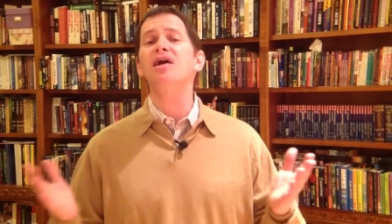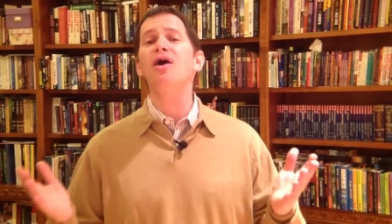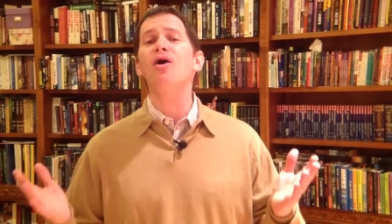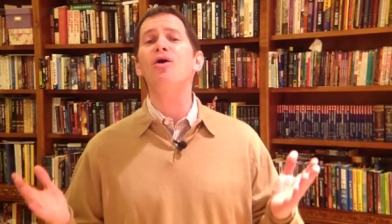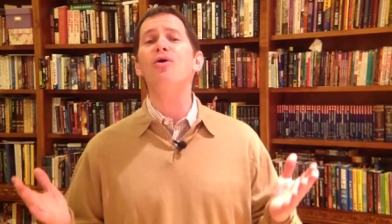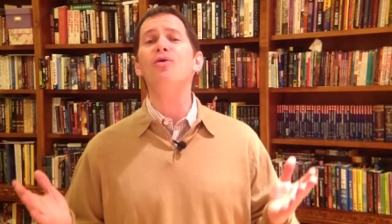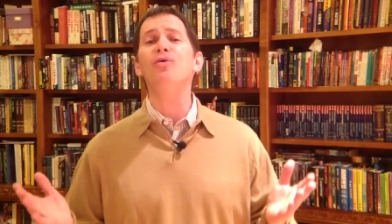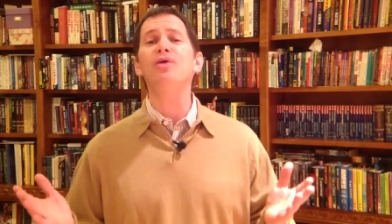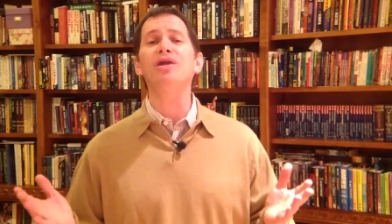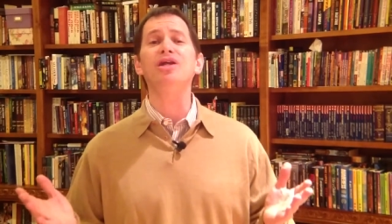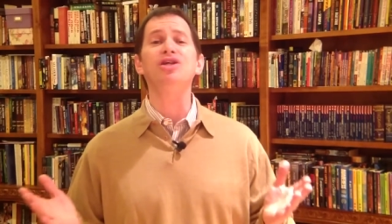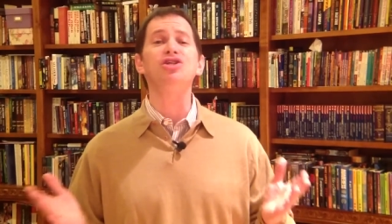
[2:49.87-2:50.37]

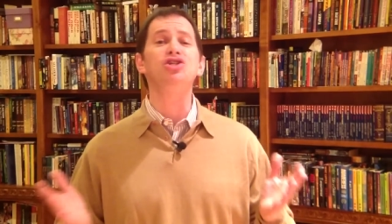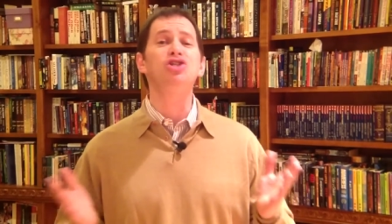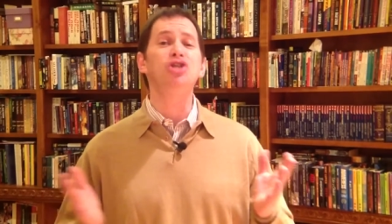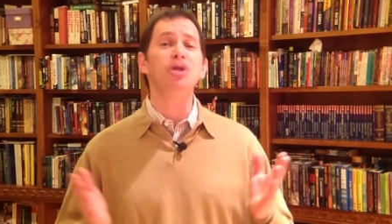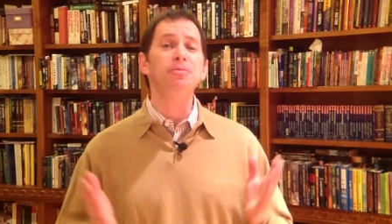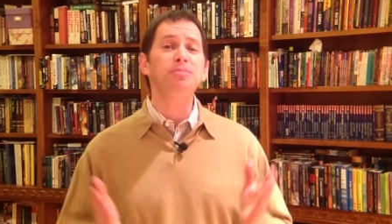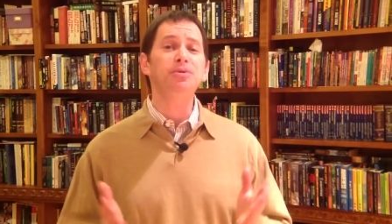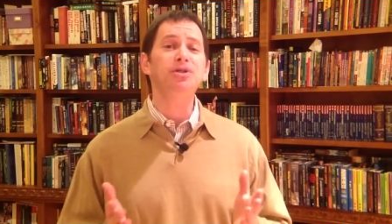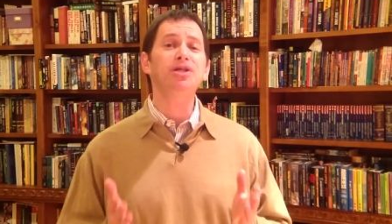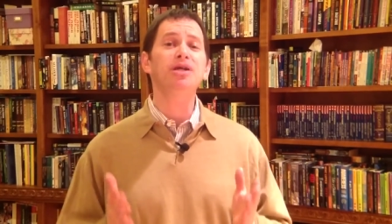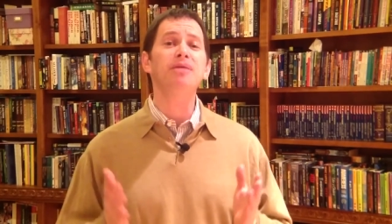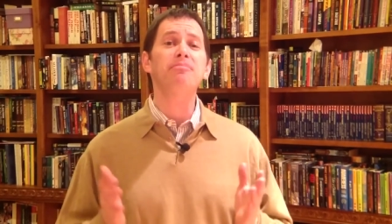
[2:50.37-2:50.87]
Oh, an
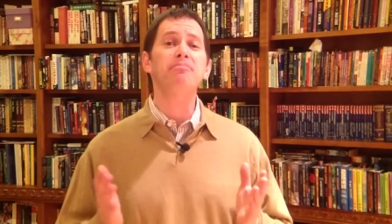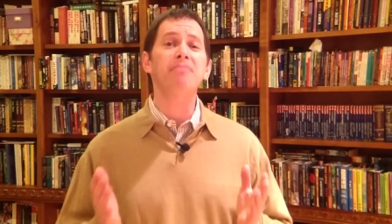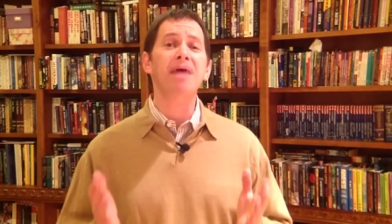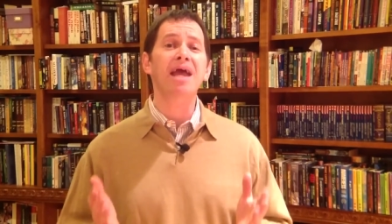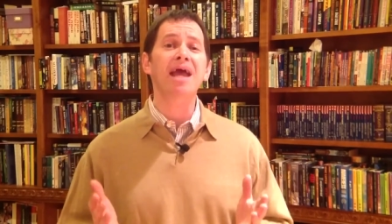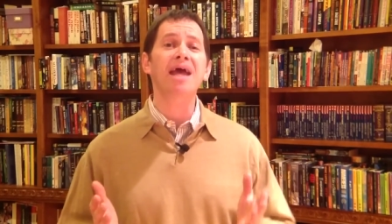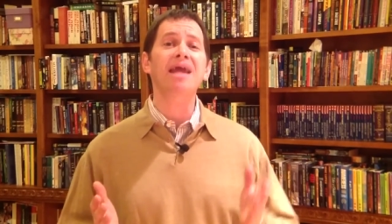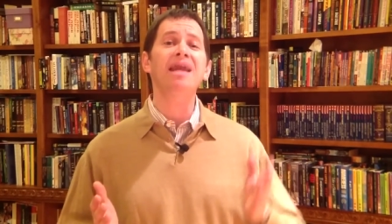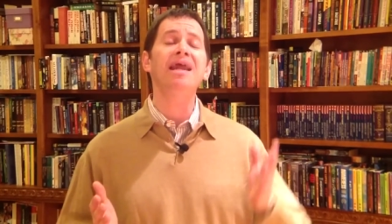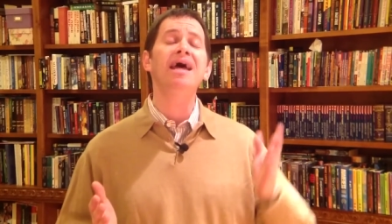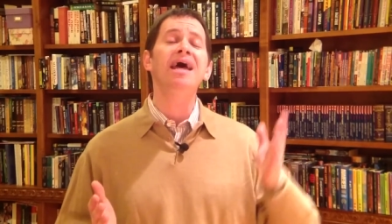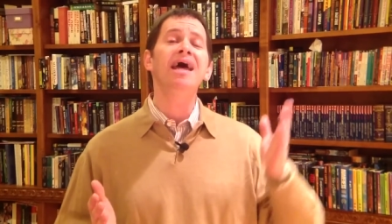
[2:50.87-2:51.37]
Egyptian
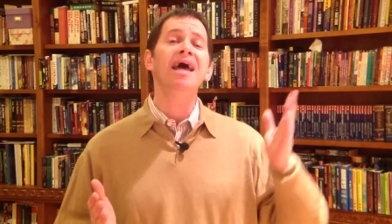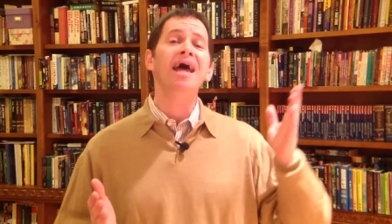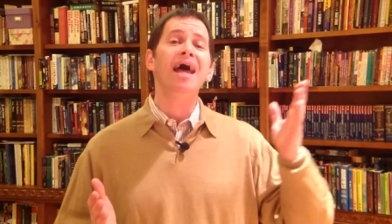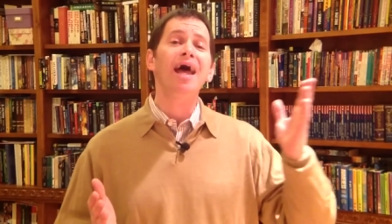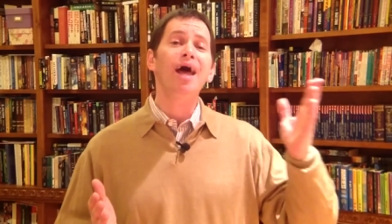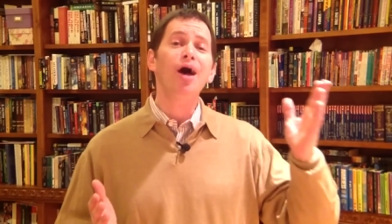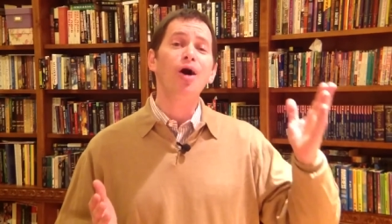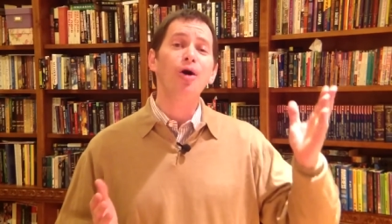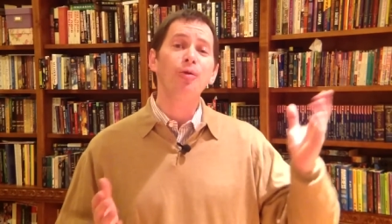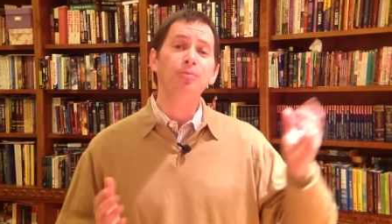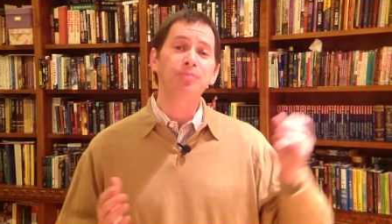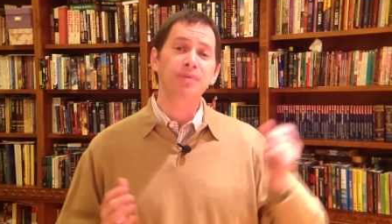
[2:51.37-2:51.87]
man
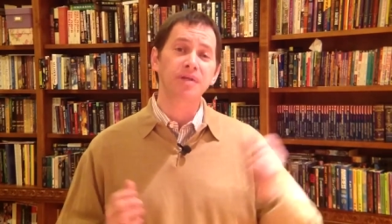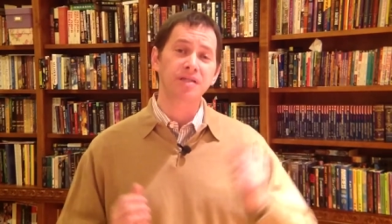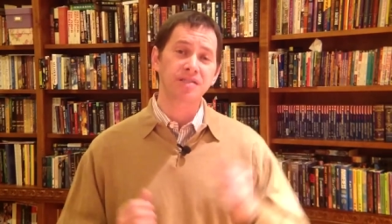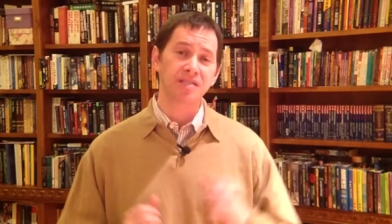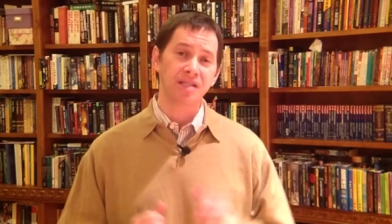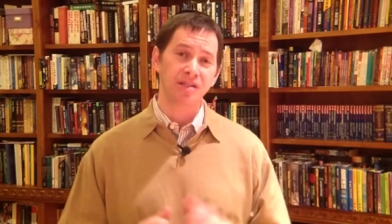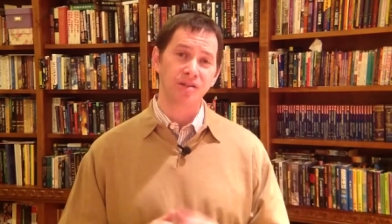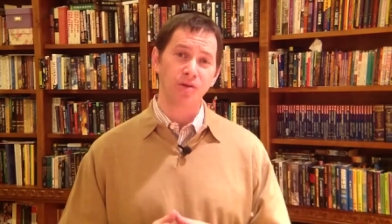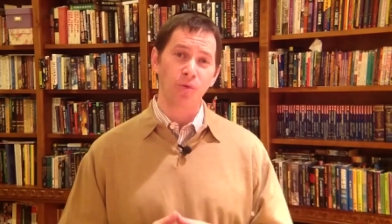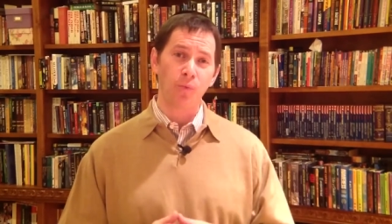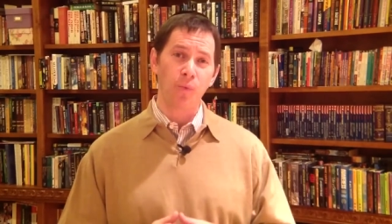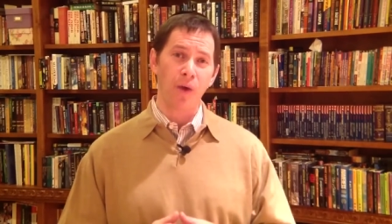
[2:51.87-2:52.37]
helped us
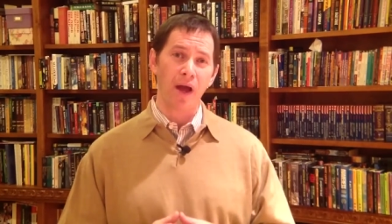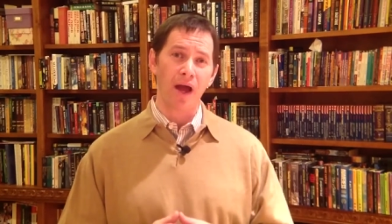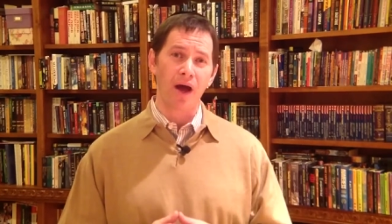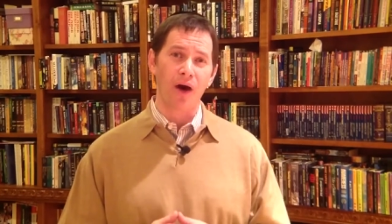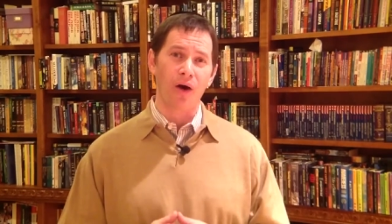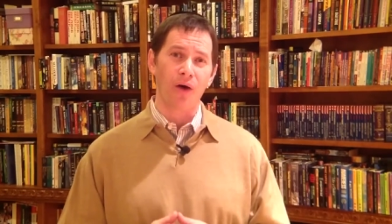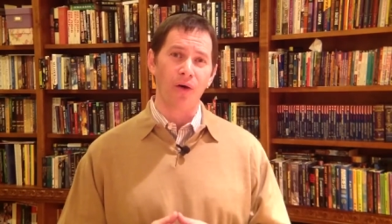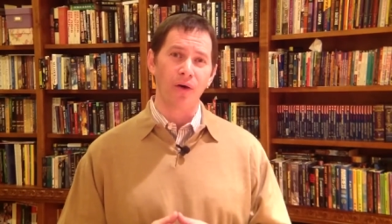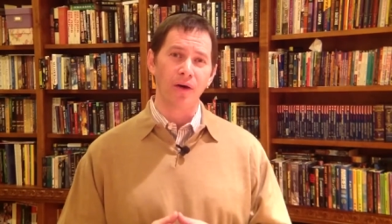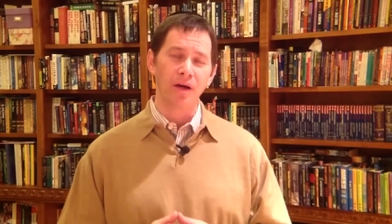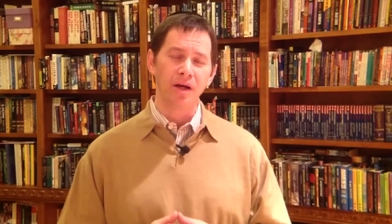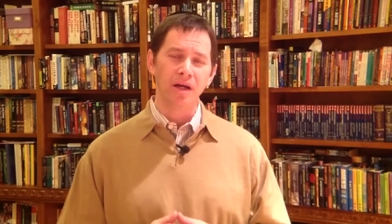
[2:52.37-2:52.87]
at the
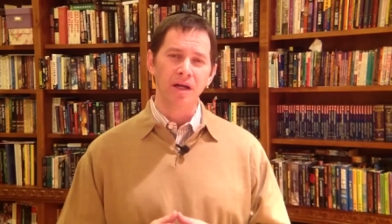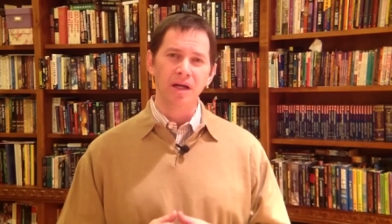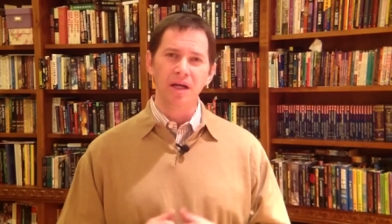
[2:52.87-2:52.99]
well.